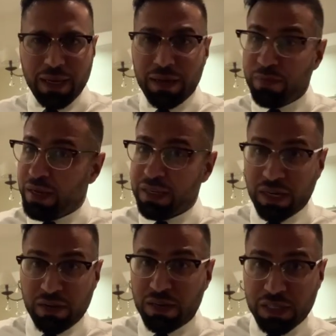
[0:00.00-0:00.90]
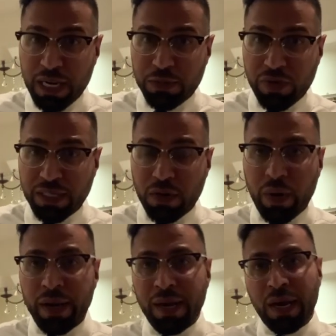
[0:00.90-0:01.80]
because I couldn't sleep straight
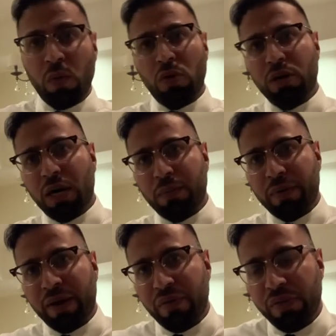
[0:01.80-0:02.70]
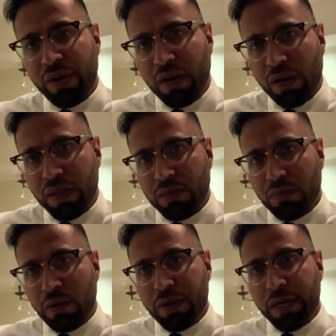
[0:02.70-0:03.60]
away, and I woke up around 3 o'clock in the
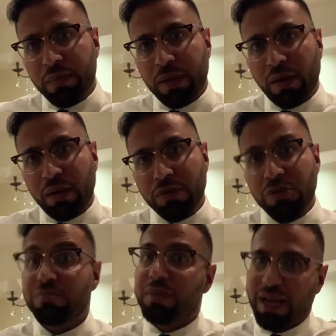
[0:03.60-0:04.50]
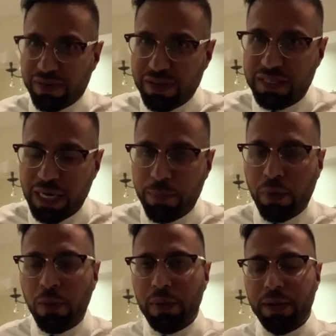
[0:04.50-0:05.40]
morning because I couldn't sleep
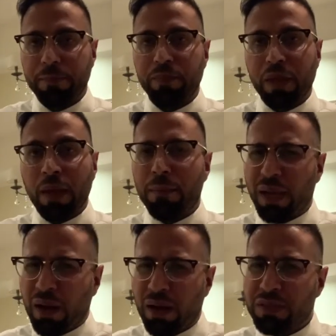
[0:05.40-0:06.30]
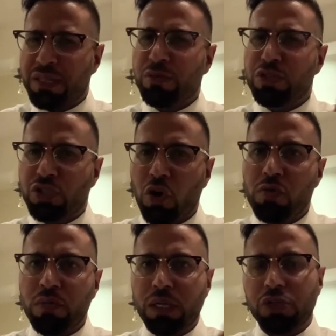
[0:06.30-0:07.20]
properly, because there was so
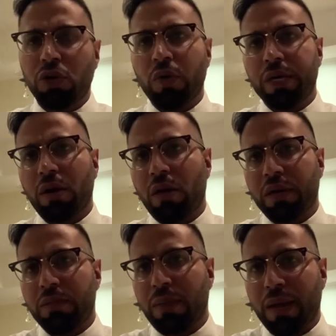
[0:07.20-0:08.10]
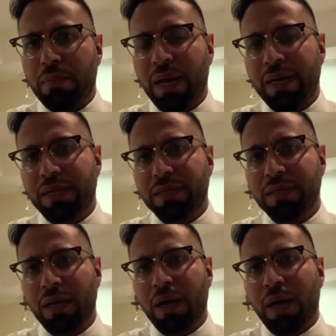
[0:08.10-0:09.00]
much going on in my mind,
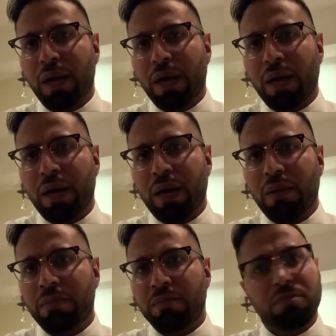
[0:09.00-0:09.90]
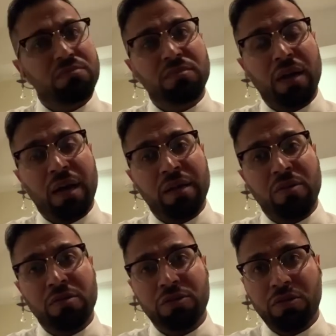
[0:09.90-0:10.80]
and
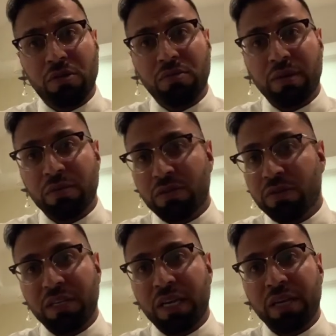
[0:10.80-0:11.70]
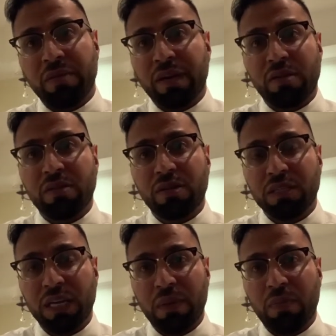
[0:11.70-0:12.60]
also it was continuing, and I could not
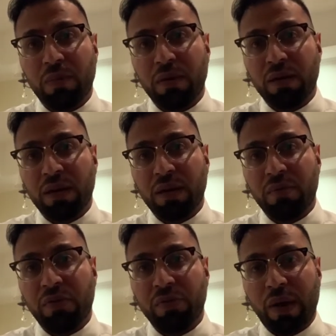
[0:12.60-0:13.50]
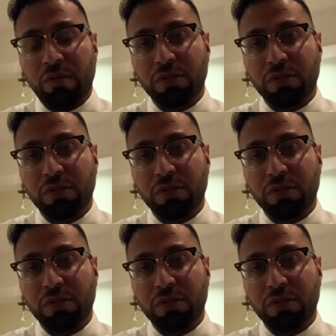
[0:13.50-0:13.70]
sleep throughout.